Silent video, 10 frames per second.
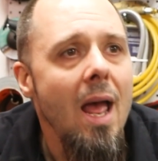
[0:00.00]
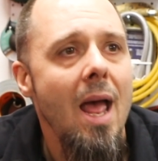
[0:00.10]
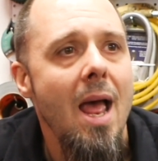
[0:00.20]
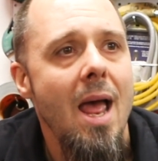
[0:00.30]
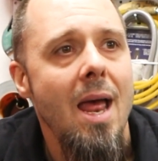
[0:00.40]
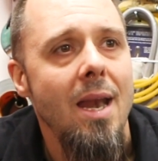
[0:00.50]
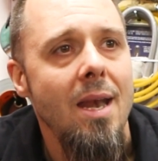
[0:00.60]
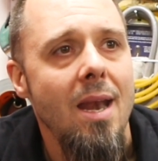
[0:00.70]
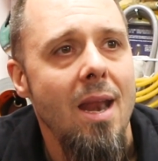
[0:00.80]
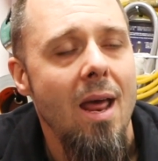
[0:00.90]

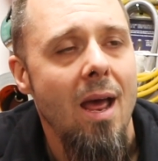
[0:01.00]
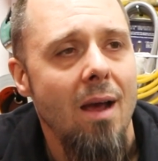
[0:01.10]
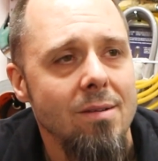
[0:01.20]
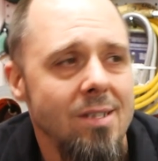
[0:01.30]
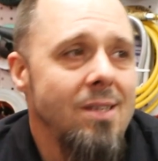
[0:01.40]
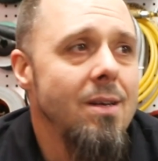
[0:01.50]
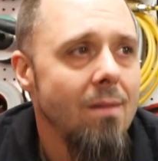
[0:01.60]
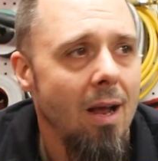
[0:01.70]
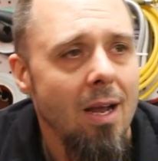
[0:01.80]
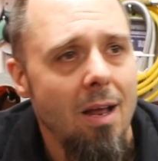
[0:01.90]
And I was like,
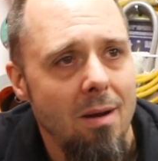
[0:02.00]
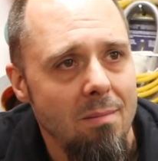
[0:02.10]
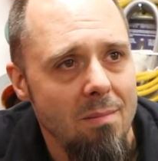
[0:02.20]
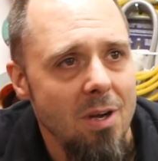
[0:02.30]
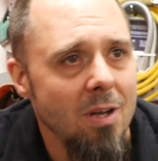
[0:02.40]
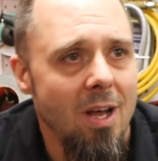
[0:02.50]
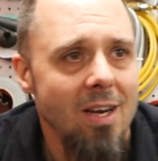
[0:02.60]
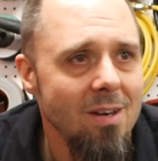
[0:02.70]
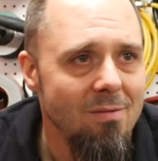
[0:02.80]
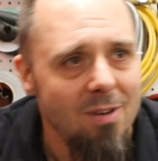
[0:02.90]
I got a mill,
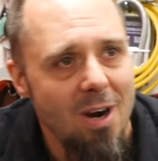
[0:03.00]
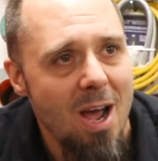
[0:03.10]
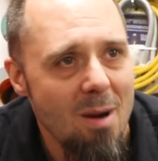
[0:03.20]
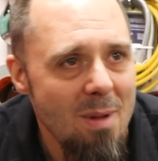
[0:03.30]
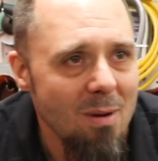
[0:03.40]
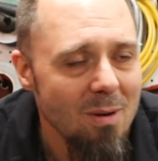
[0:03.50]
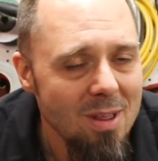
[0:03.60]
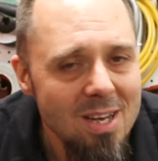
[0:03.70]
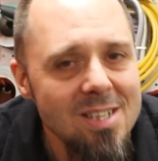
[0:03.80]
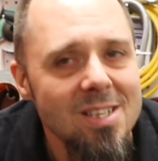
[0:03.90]
I can figure out how to make one of
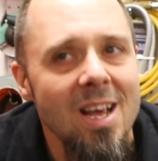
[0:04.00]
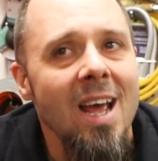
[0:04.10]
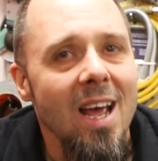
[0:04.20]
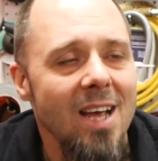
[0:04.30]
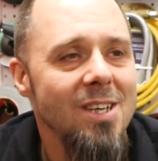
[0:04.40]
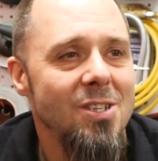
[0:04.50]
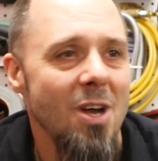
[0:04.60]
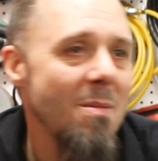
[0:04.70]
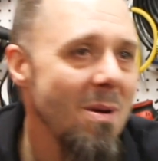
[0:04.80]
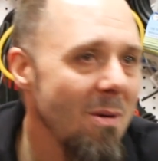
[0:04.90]
these. And
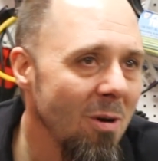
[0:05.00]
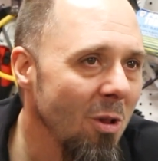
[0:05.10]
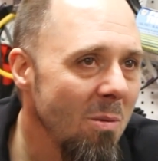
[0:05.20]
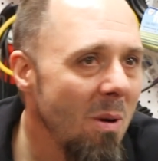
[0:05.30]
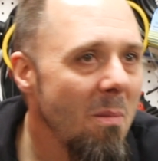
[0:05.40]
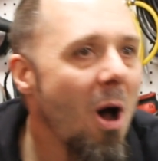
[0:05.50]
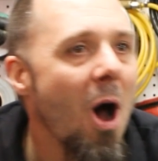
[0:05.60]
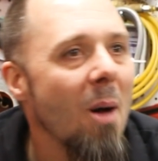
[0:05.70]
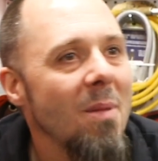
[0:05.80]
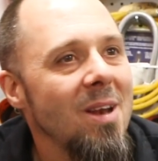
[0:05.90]
so I made my own aluminum
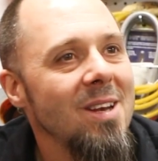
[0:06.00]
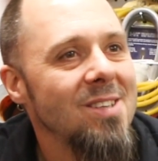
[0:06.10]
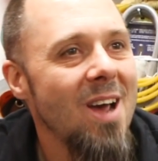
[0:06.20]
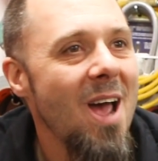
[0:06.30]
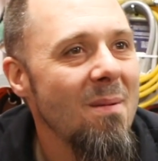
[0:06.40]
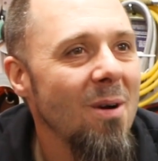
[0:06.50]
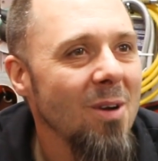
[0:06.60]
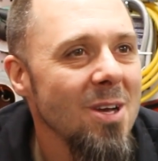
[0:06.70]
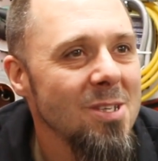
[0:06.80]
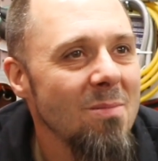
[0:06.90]
knob, and so I had my own
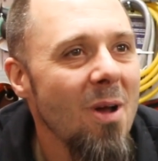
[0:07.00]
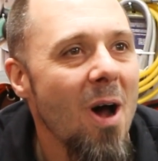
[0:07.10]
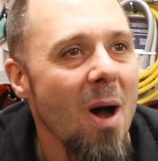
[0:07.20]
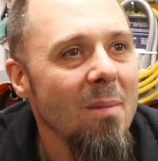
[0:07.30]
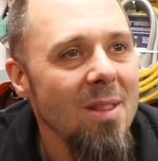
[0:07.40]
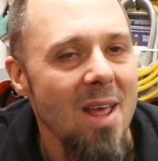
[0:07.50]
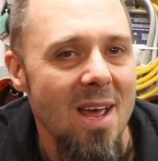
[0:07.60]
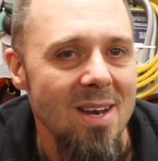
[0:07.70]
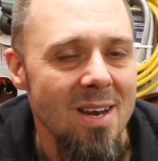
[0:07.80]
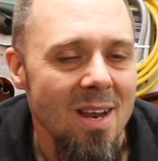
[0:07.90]
custom knob. And
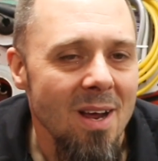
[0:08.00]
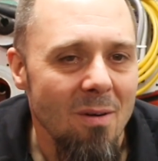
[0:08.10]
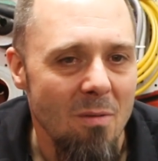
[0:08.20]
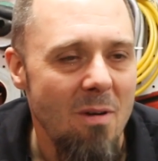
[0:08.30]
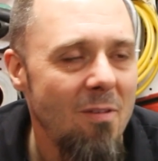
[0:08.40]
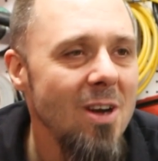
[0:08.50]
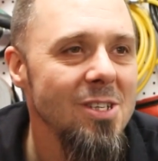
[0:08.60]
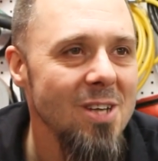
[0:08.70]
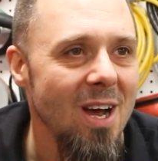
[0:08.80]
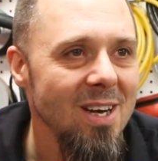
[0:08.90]
then one of my
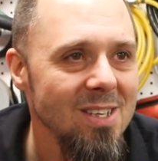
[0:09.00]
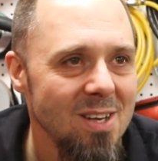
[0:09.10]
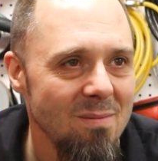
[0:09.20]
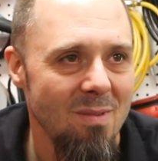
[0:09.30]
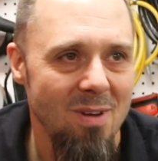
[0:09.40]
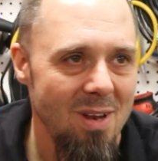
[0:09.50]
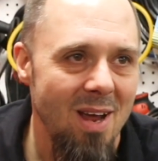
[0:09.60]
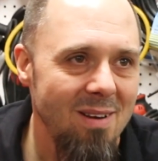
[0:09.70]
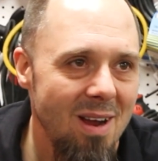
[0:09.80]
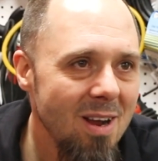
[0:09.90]
friends saw it, and he's like, well,
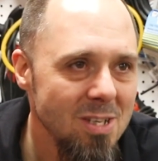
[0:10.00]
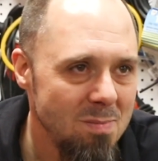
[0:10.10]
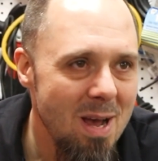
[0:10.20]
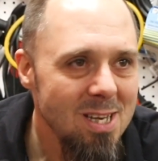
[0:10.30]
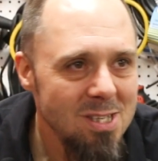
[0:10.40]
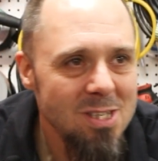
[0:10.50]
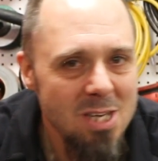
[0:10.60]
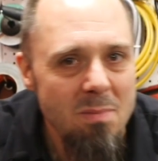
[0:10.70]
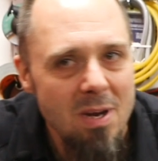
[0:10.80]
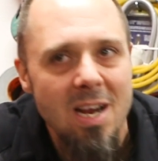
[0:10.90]
I got spastic
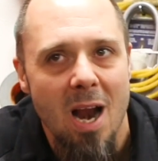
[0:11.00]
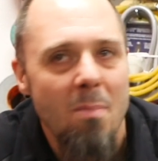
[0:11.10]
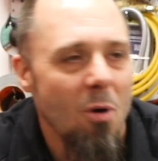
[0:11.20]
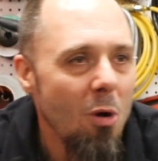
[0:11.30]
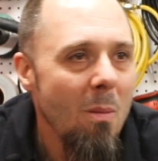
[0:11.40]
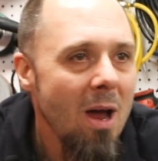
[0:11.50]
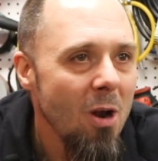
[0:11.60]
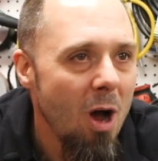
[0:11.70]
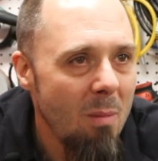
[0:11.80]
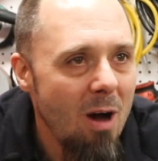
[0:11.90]
CP, and I pull my
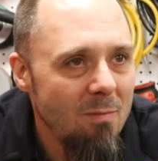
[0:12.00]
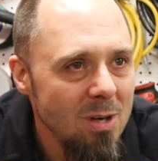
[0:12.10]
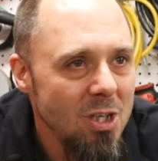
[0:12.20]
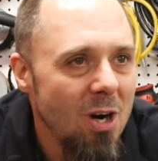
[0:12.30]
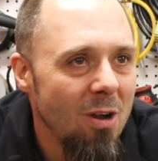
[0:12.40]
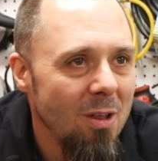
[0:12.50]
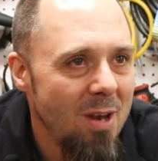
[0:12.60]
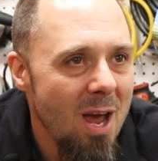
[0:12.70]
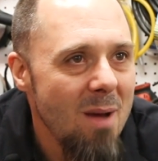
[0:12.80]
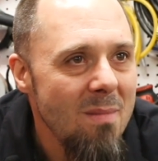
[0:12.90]
knob off my chair all
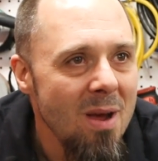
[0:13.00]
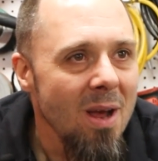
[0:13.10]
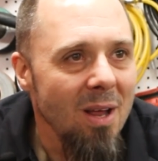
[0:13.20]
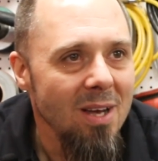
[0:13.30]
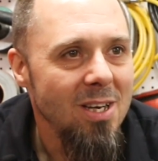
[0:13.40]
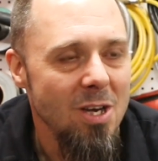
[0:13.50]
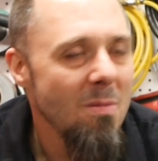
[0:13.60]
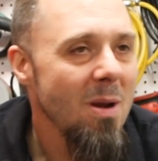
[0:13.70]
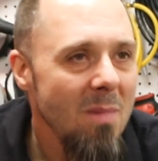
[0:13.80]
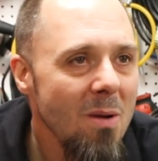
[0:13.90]
the time. Like, can you
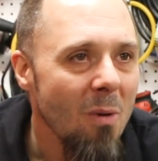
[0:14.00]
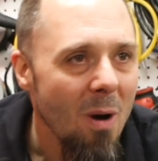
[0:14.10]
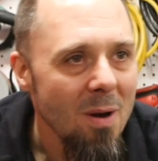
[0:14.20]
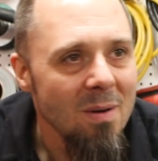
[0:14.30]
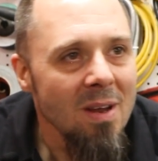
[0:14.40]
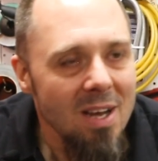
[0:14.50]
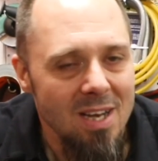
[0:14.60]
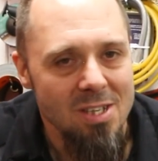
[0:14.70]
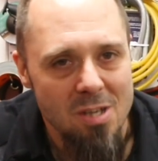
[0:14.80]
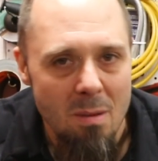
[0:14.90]
make me one?
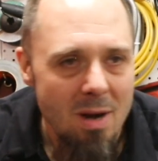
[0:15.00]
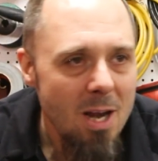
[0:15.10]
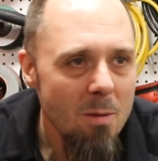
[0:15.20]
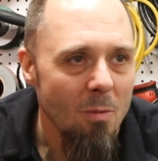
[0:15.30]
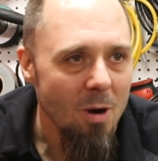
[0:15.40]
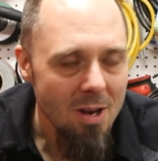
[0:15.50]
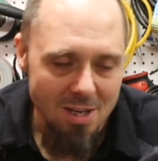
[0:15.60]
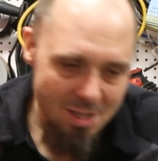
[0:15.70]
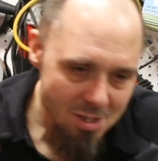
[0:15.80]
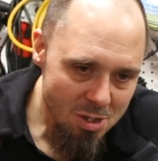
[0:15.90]
And so I made him one, and
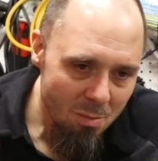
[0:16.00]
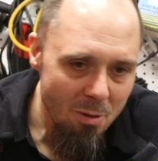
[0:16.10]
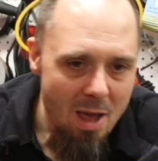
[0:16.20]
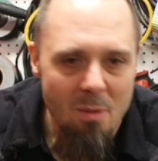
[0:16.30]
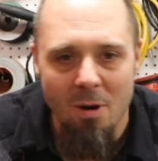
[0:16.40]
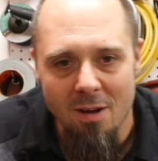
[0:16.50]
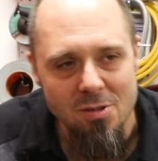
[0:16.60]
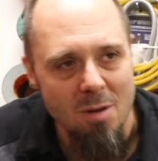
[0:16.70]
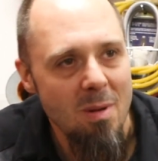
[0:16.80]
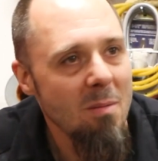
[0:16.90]
he could still pull that one off.
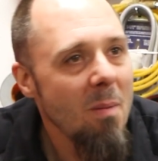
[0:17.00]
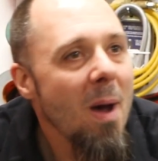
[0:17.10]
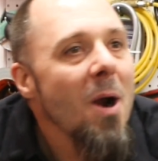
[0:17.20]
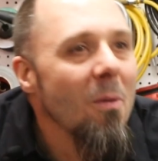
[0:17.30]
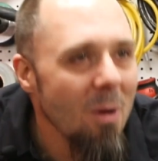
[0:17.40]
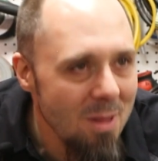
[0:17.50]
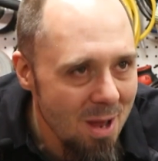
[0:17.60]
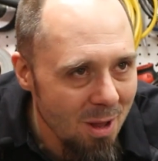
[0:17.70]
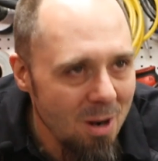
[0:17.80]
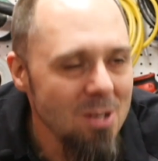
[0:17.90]
So I made him a better one that
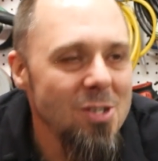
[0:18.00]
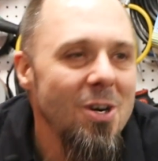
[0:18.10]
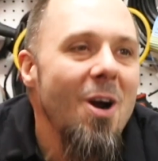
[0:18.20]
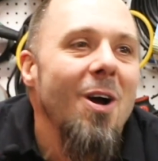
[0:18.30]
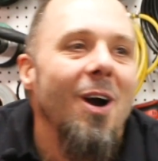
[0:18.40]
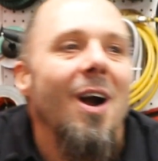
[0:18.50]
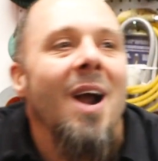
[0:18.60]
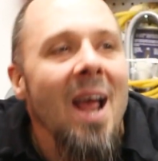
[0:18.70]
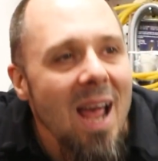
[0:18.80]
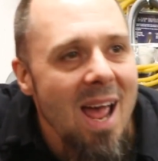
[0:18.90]
held on stronger.
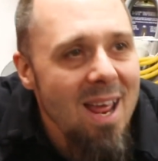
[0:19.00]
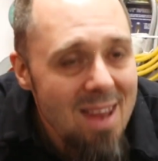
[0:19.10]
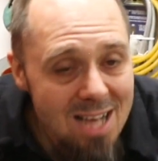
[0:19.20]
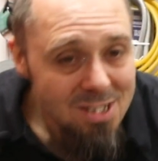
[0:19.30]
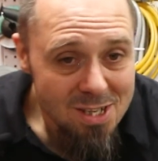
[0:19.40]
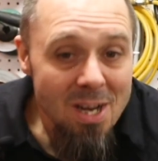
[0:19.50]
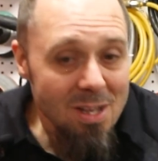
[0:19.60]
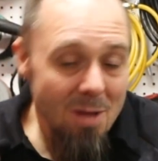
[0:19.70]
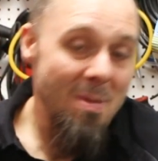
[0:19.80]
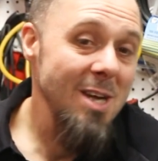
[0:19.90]
And that's
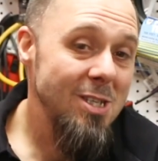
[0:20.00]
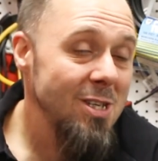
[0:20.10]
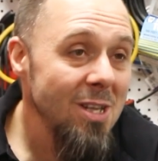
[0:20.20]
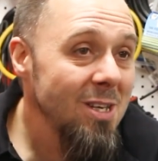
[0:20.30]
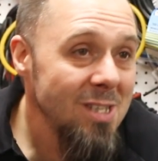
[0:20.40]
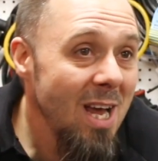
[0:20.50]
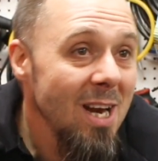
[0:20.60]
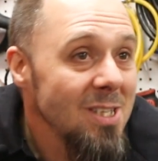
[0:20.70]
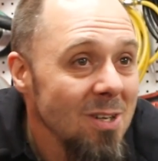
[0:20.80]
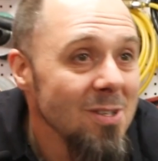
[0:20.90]
the basis of the design
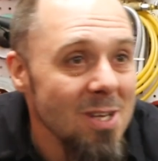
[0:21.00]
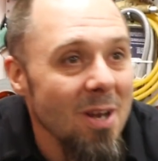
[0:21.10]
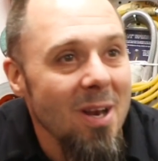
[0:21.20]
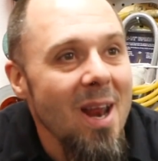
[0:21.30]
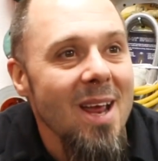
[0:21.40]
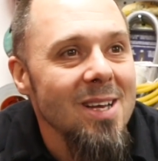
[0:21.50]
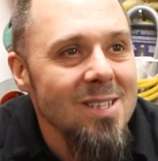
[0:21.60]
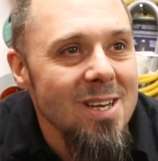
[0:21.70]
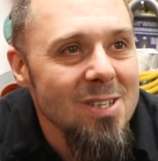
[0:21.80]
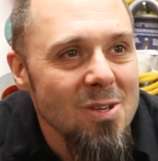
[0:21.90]
I still sell today,
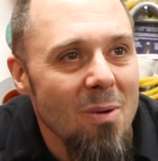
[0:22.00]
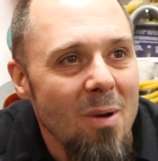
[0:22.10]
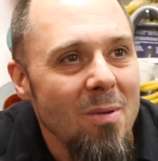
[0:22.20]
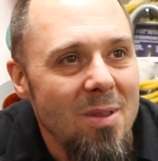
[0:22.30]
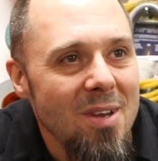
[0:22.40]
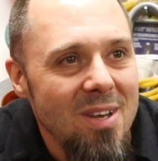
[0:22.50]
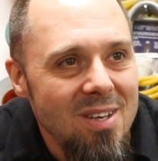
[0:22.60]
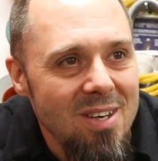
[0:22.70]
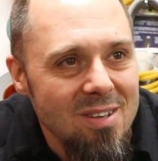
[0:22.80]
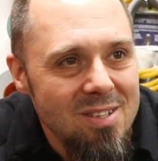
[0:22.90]
is the one with
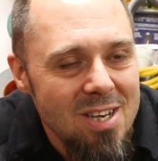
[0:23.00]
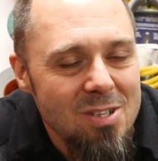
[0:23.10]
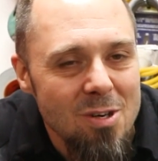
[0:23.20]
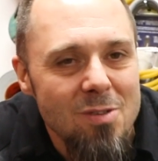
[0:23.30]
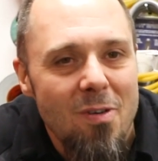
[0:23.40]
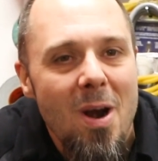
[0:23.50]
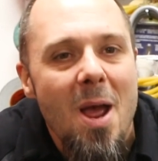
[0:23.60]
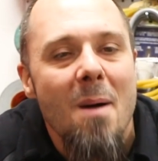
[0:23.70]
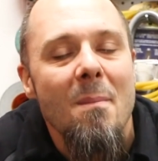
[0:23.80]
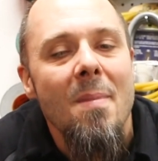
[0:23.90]
the set screws for
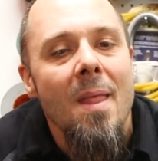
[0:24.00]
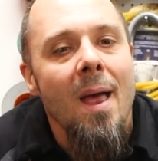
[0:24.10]
him.